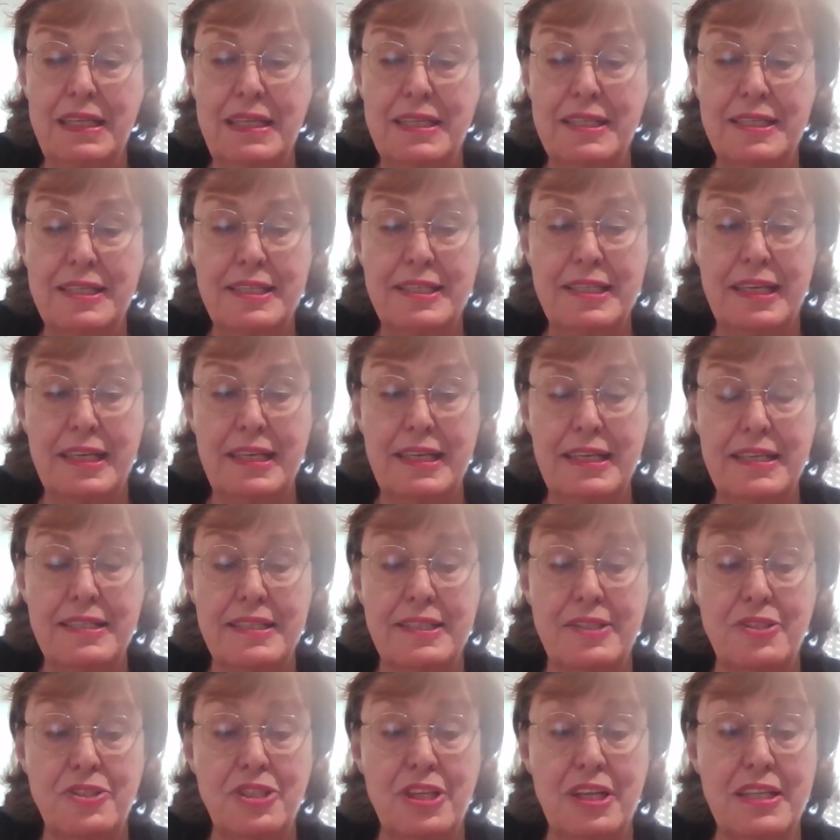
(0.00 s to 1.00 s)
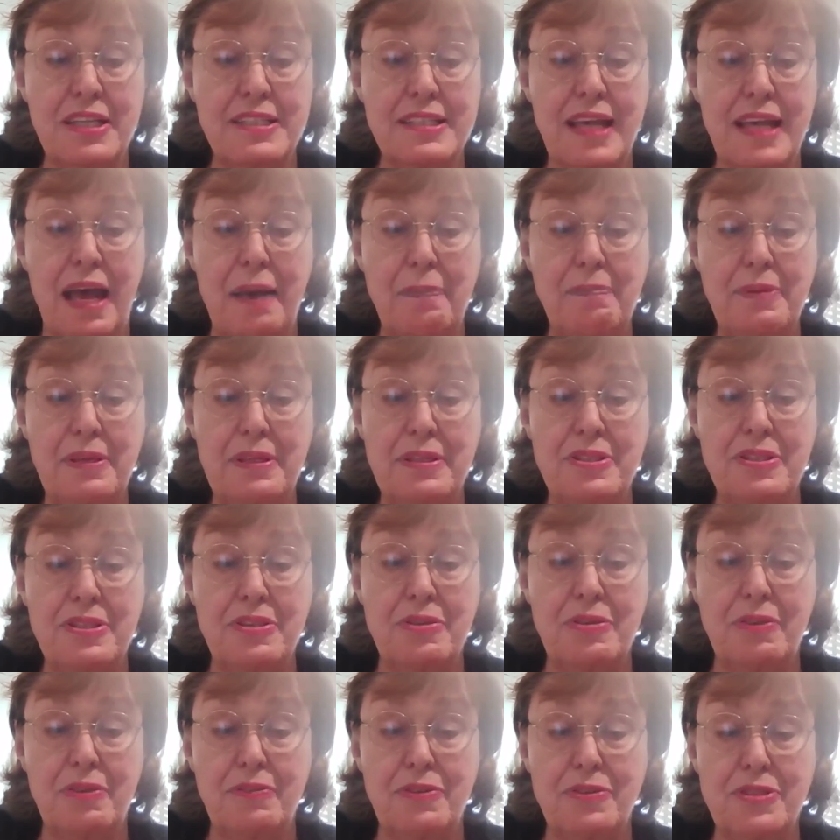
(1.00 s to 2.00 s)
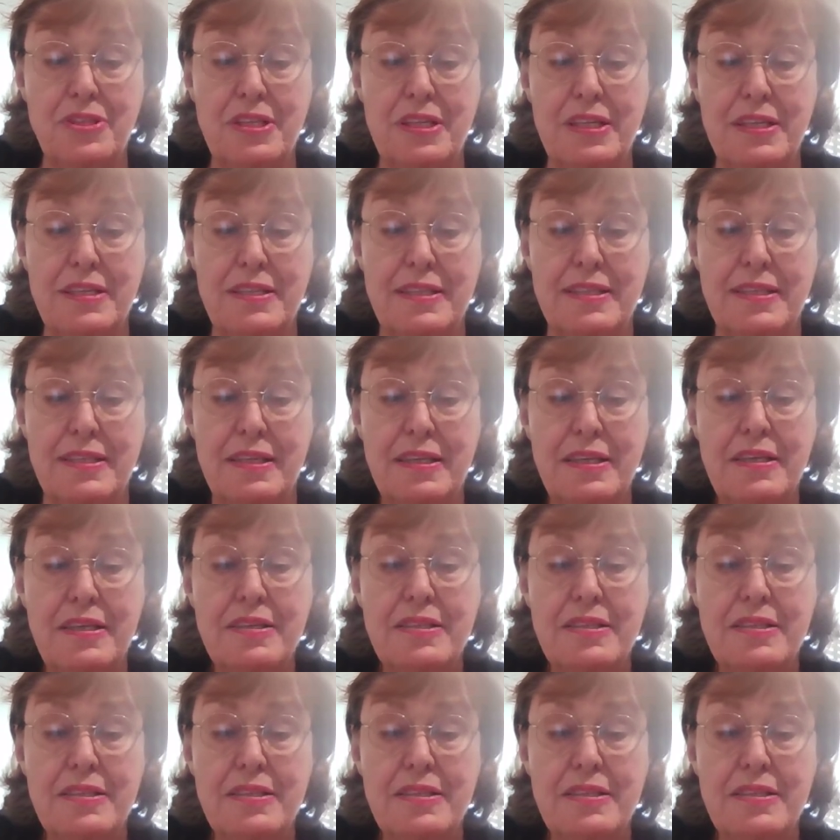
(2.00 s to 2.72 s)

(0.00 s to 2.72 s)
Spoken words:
East Studies at Johns Hopkins University's